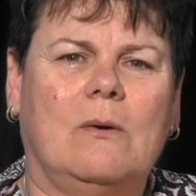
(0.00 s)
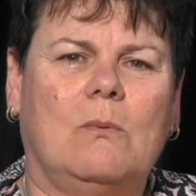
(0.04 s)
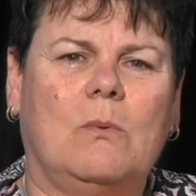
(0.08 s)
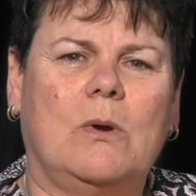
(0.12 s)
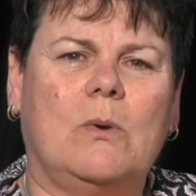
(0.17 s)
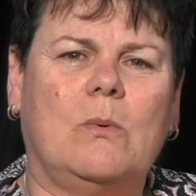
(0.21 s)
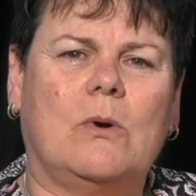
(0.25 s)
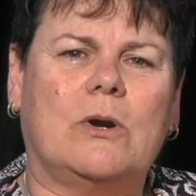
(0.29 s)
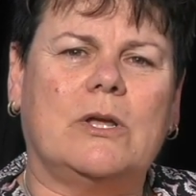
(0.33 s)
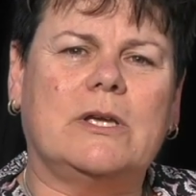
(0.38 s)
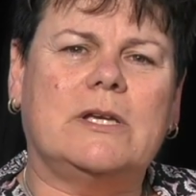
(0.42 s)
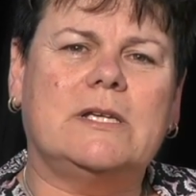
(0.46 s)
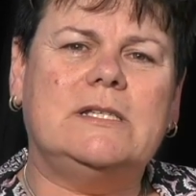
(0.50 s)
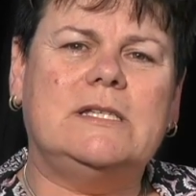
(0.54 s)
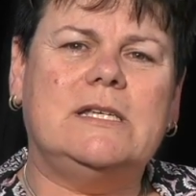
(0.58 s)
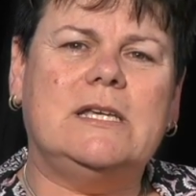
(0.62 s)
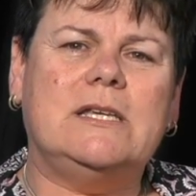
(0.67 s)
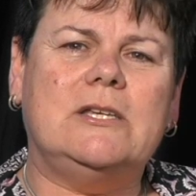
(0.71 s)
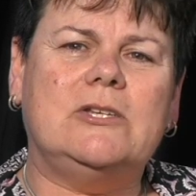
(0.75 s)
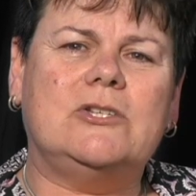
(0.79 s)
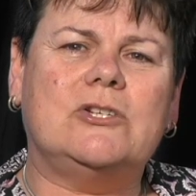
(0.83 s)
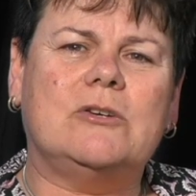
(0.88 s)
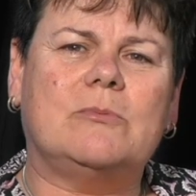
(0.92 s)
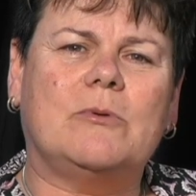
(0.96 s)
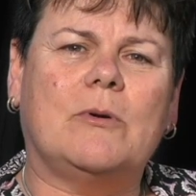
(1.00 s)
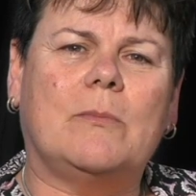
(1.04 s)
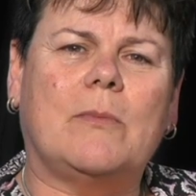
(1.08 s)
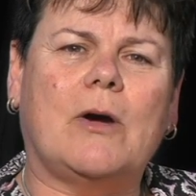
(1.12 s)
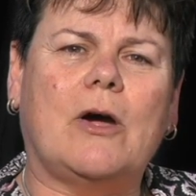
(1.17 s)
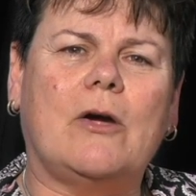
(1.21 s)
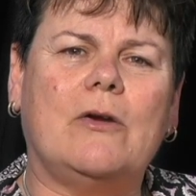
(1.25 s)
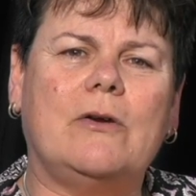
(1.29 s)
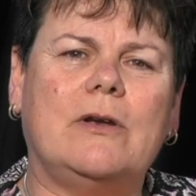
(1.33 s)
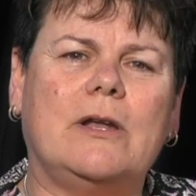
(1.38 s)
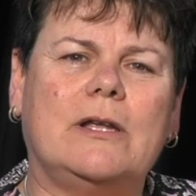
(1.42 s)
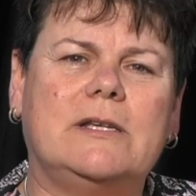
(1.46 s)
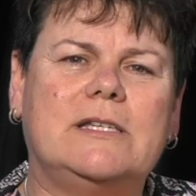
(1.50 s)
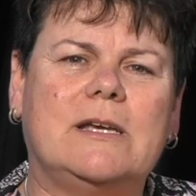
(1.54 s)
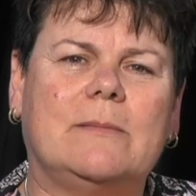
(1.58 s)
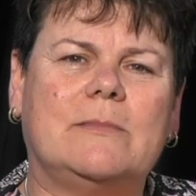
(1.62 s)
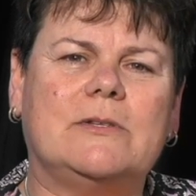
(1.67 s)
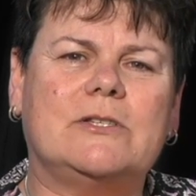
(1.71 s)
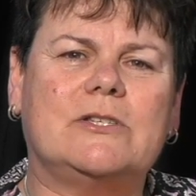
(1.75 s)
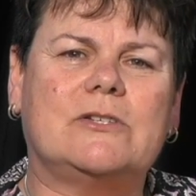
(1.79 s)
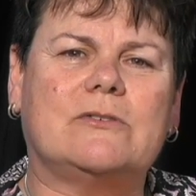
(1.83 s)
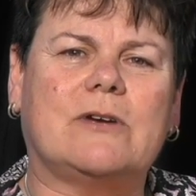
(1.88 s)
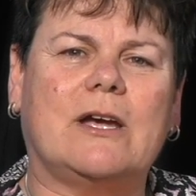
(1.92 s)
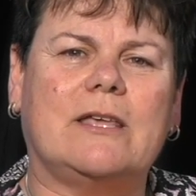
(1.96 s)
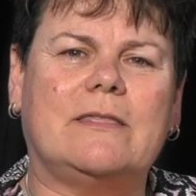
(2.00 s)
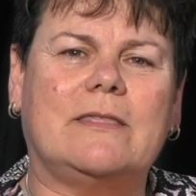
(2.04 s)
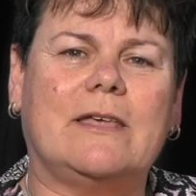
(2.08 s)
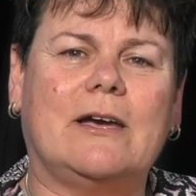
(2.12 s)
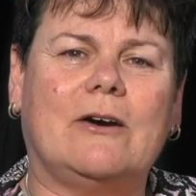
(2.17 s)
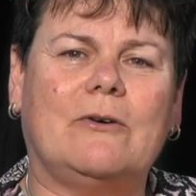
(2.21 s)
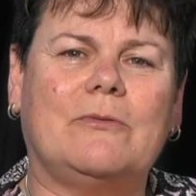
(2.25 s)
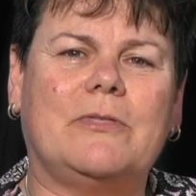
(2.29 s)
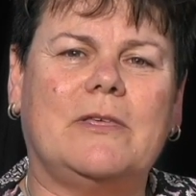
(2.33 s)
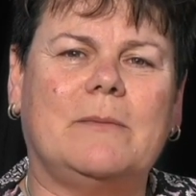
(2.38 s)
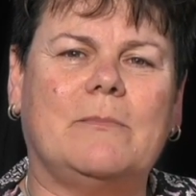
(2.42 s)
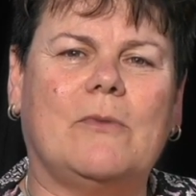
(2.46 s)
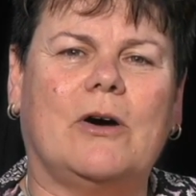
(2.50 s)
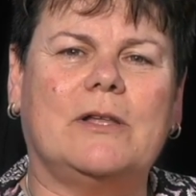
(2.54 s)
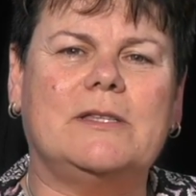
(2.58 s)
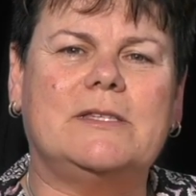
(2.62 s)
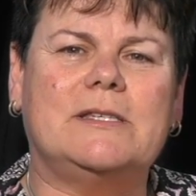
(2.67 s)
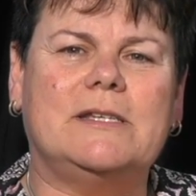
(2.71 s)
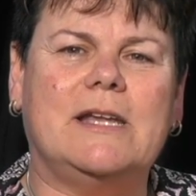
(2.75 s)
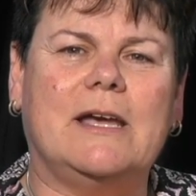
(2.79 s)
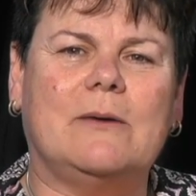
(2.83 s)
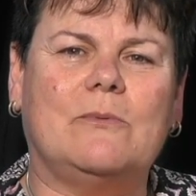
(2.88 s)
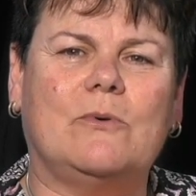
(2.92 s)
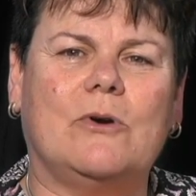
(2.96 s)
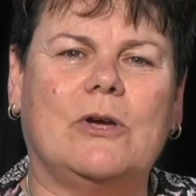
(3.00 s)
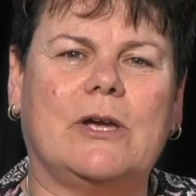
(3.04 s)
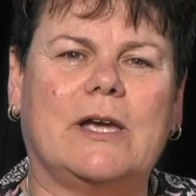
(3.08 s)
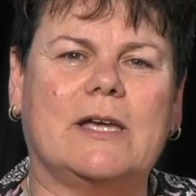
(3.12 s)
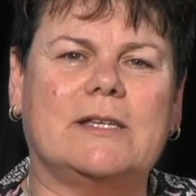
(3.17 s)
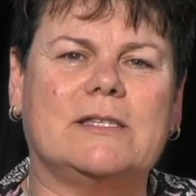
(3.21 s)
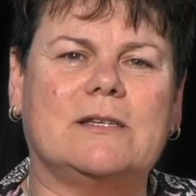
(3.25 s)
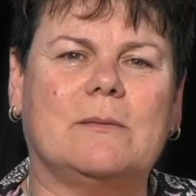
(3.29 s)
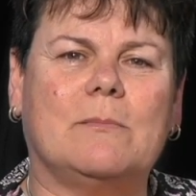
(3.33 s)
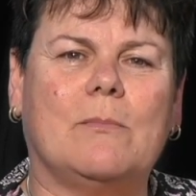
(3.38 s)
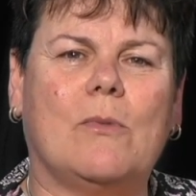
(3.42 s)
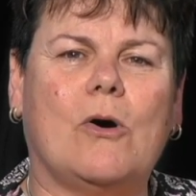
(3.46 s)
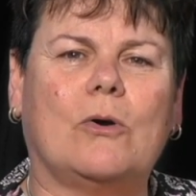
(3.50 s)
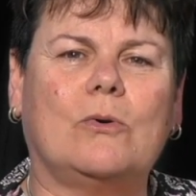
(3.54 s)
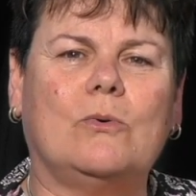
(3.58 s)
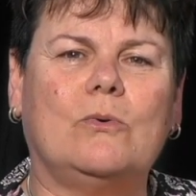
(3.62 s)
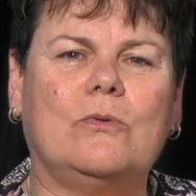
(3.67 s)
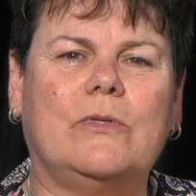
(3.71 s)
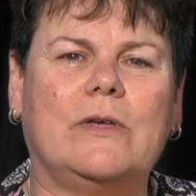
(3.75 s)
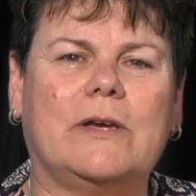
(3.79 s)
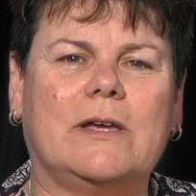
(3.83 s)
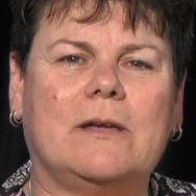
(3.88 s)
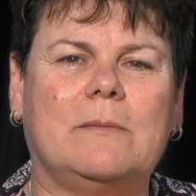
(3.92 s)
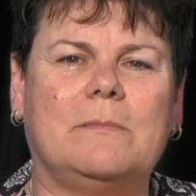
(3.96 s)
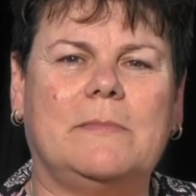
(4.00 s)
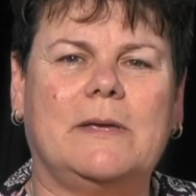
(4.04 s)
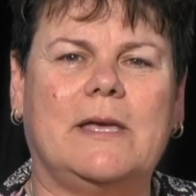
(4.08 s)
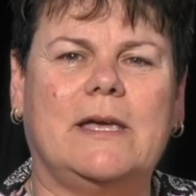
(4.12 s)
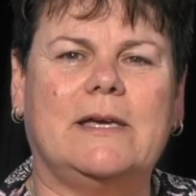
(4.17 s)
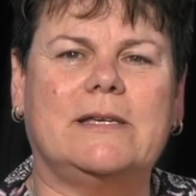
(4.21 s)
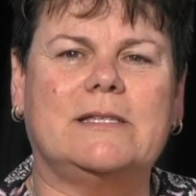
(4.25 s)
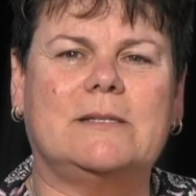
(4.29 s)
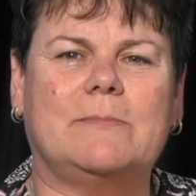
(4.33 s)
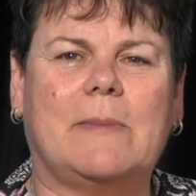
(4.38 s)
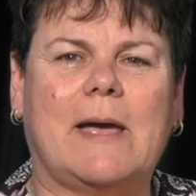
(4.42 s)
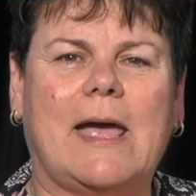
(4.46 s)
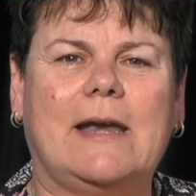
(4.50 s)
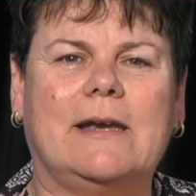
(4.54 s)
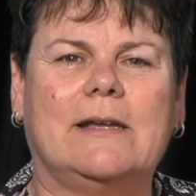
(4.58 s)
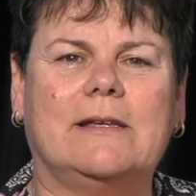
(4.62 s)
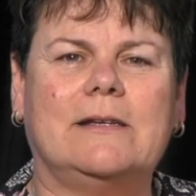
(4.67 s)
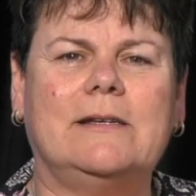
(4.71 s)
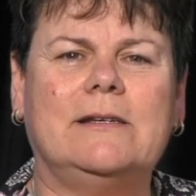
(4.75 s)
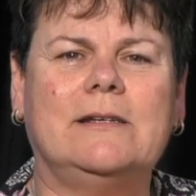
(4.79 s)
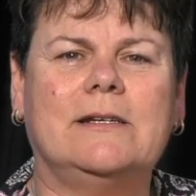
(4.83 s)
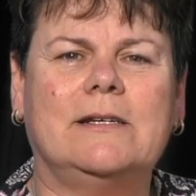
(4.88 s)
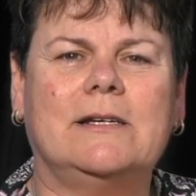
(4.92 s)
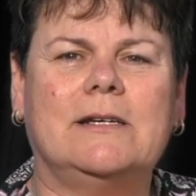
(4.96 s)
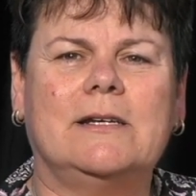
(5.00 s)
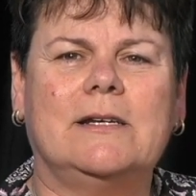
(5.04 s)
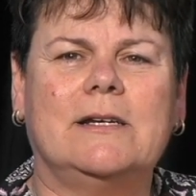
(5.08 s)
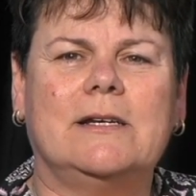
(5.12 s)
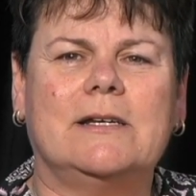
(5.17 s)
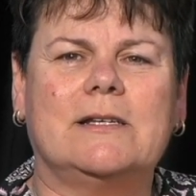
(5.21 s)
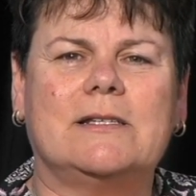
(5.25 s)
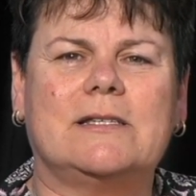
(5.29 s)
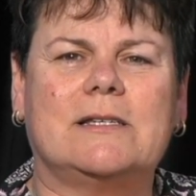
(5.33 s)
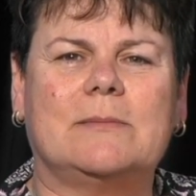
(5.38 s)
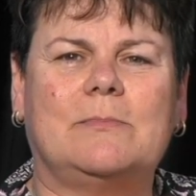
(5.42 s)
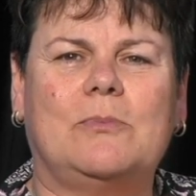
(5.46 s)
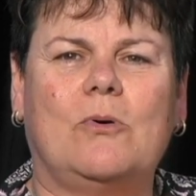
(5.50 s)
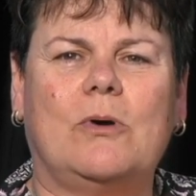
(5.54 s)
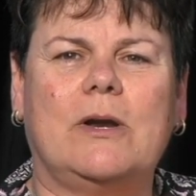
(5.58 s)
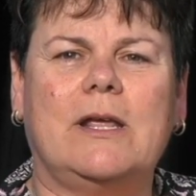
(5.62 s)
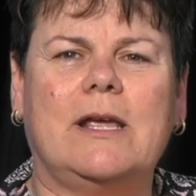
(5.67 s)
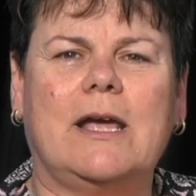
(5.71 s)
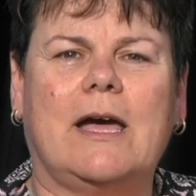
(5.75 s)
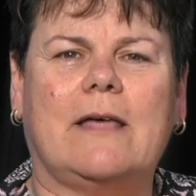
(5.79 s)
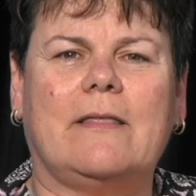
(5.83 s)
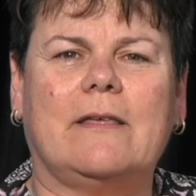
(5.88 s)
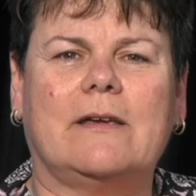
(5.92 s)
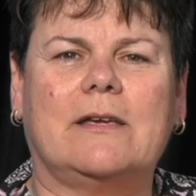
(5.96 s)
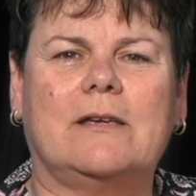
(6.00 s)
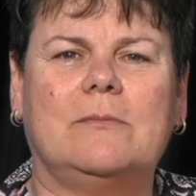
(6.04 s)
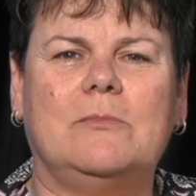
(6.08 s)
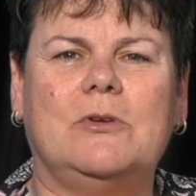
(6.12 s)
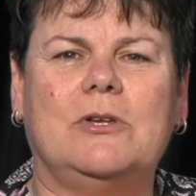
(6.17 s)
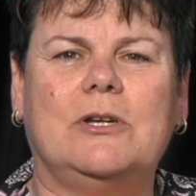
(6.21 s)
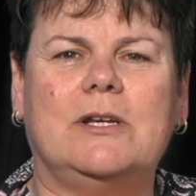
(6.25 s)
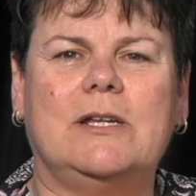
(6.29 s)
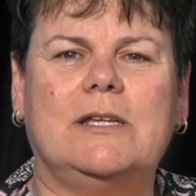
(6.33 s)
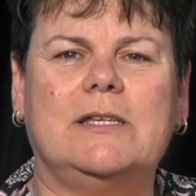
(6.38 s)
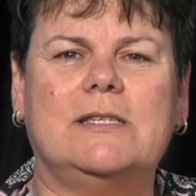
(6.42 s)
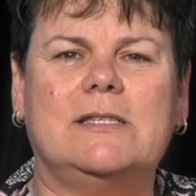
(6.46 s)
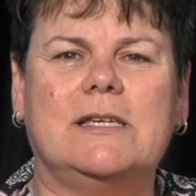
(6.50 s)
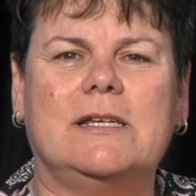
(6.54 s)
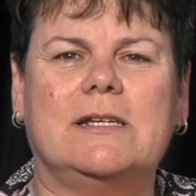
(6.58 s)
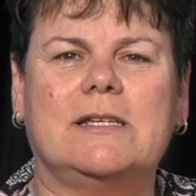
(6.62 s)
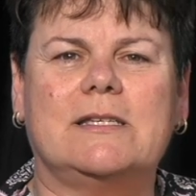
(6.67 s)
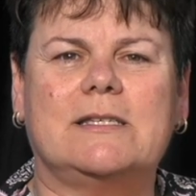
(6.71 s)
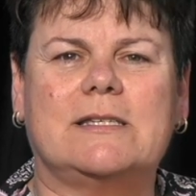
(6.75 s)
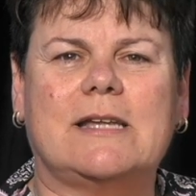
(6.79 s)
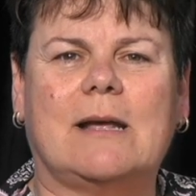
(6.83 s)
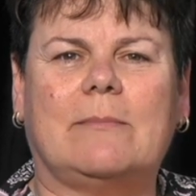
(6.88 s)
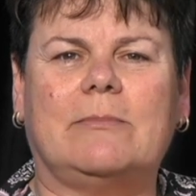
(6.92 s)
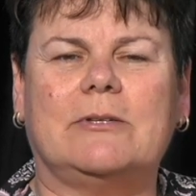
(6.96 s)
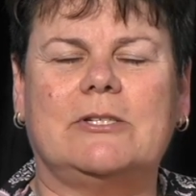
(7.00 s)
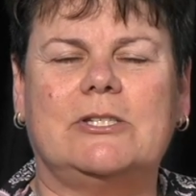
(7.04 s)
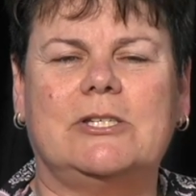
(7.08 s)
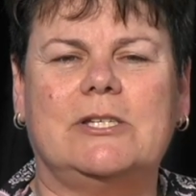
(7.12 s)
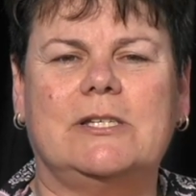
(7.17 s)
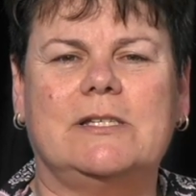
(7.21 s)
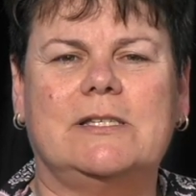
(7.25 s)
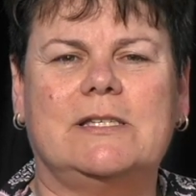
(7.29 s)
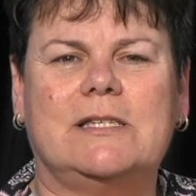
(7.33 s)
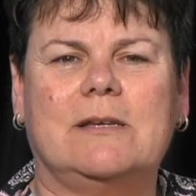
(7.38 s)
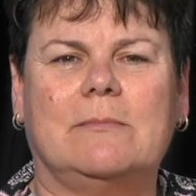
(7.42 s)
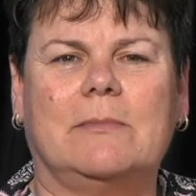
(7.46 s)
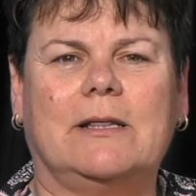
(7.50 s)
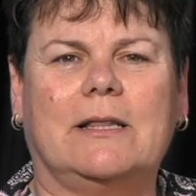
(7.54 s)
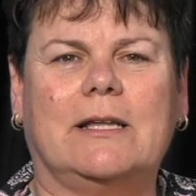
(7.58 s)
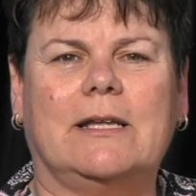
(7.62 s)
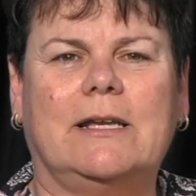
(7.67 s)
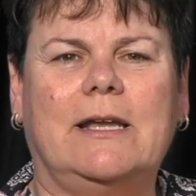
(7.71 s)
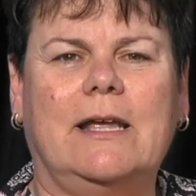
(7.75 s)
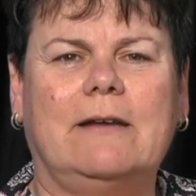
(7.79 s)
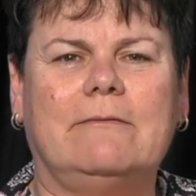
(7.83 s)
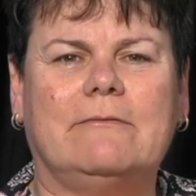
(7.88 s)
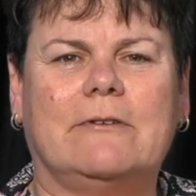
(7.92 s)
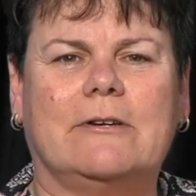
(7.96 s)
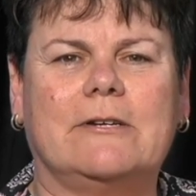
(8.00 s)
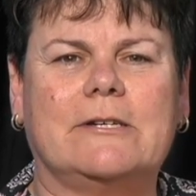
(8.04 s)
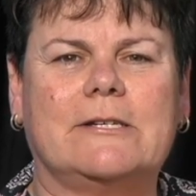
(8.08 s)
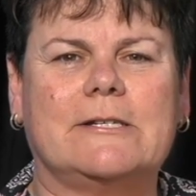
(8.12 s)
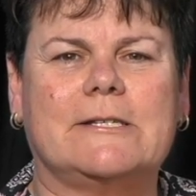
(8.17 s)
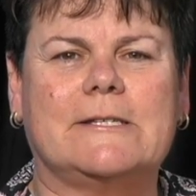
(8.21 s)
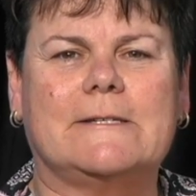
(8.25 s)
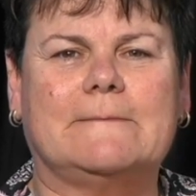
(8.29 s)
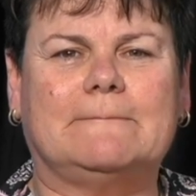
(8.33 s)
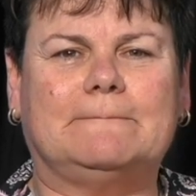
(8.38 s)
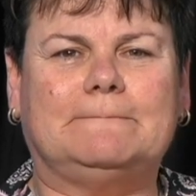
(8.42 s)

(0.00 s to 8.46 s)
We want to continue to promote and demonstrate the Healthy Minds Network as a model that can be expanded, supporting other communities in establishing similar networks.